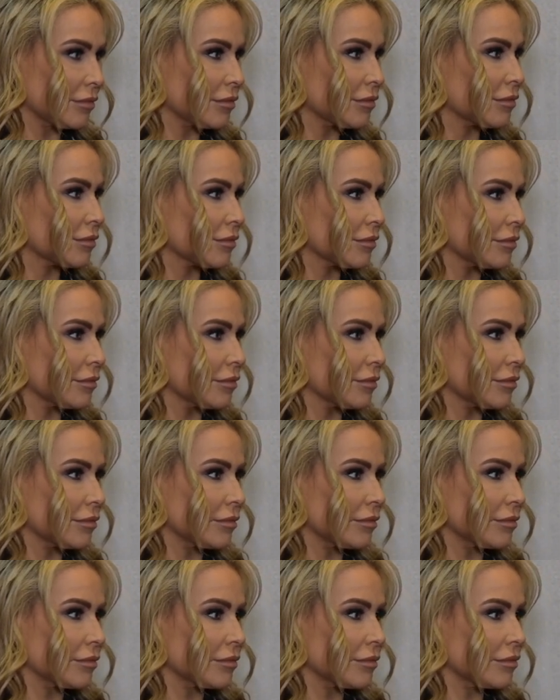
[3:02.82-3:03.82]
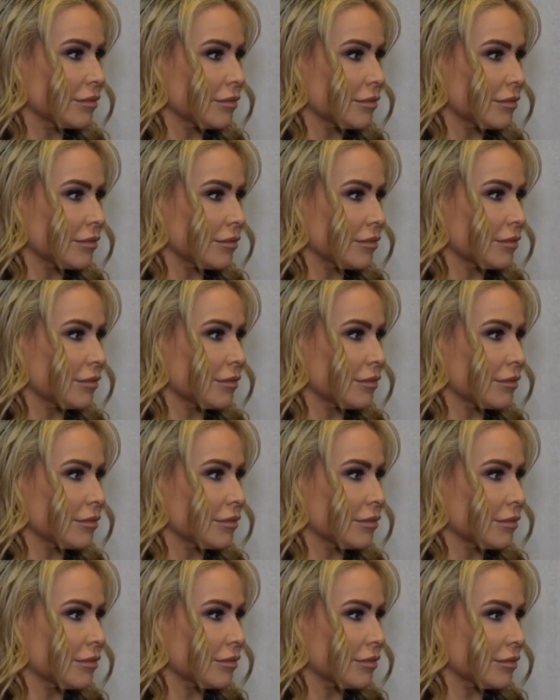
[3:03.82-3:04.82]

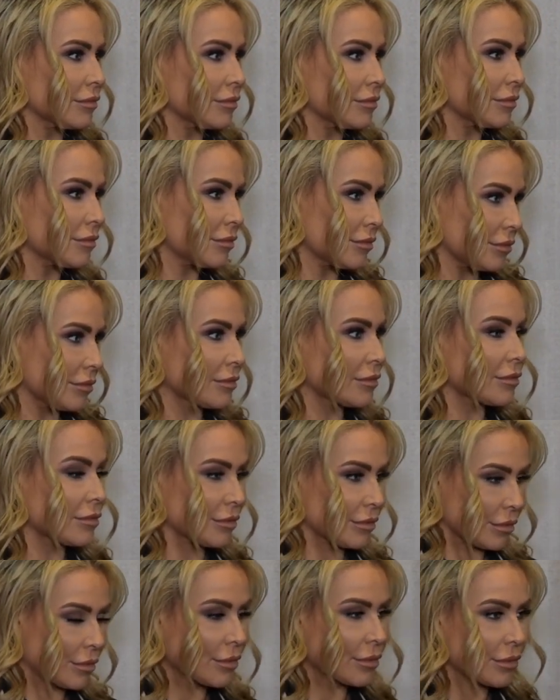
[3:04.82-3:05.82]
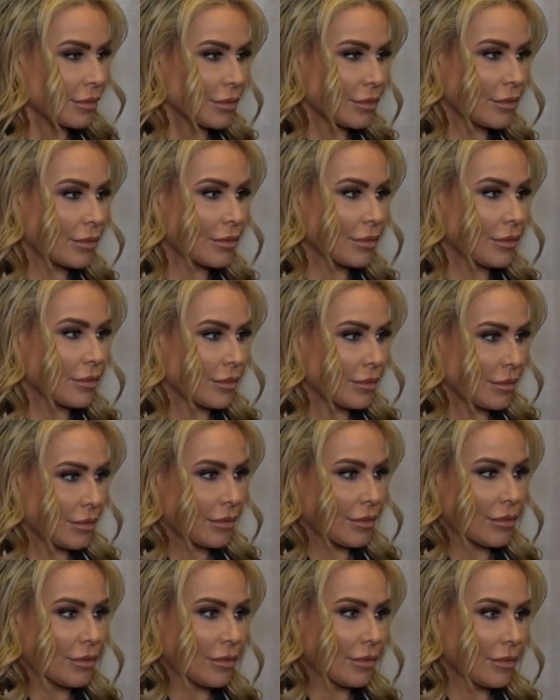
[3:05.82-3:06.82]

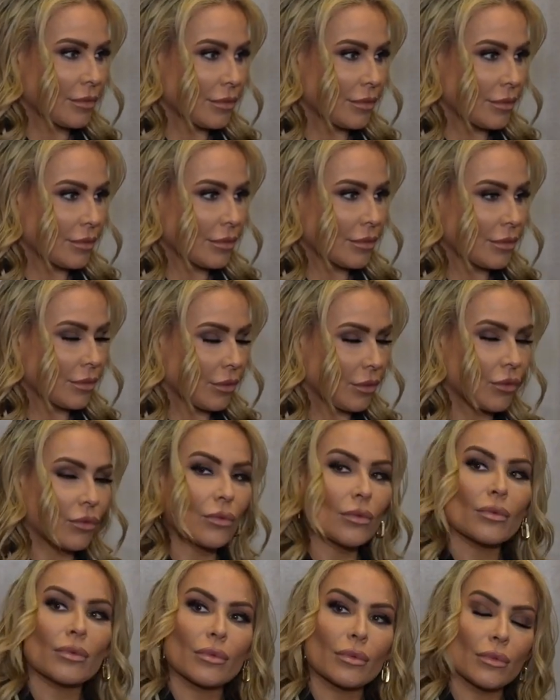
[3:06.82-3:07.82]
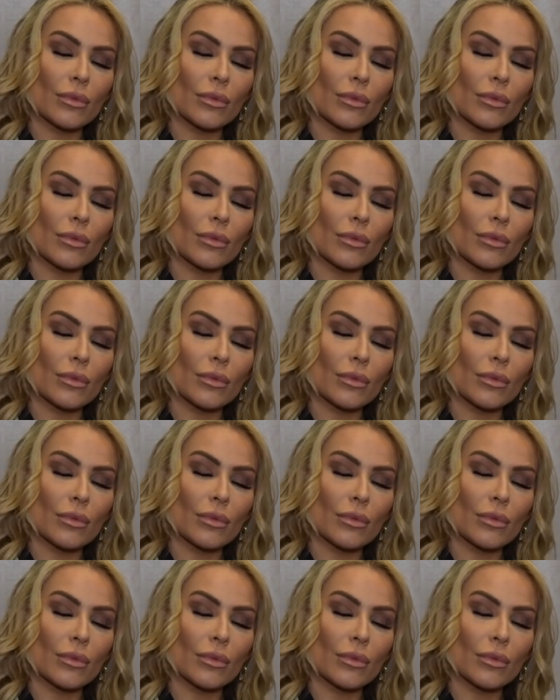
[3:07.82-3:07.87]
No words are spoken by the person on screen.